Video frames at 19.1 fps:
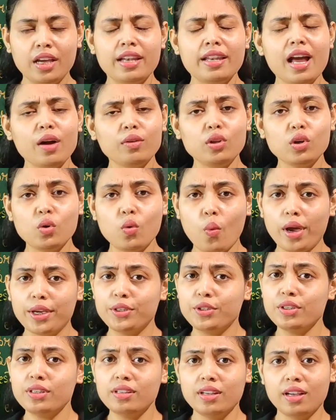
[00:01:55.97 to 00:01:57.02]
Now the
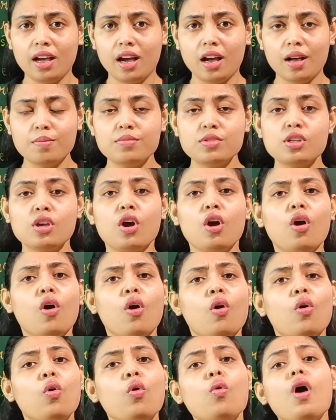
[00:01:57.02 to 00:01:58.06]
question comes,
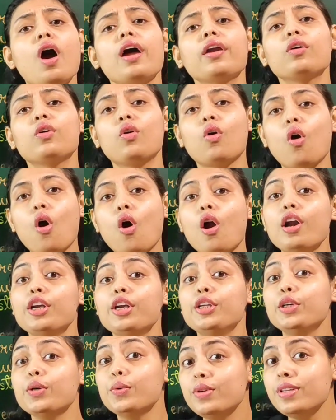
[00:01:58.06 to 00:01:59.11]
who are
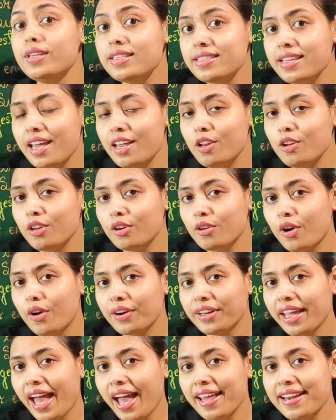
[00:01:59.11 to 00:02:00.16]
called unicellular
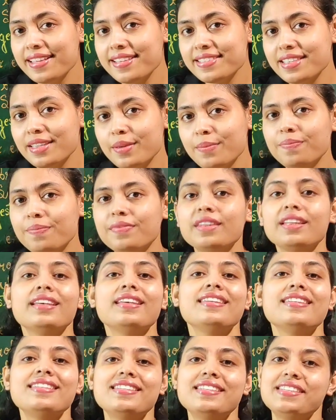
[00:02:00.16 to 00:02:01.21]
organism?
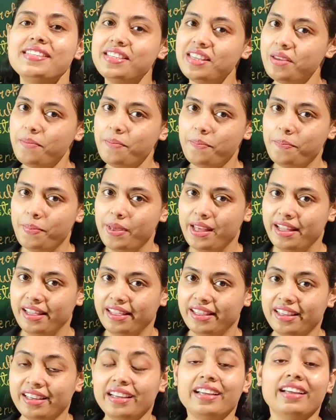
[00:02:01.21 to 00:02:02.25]
Simple.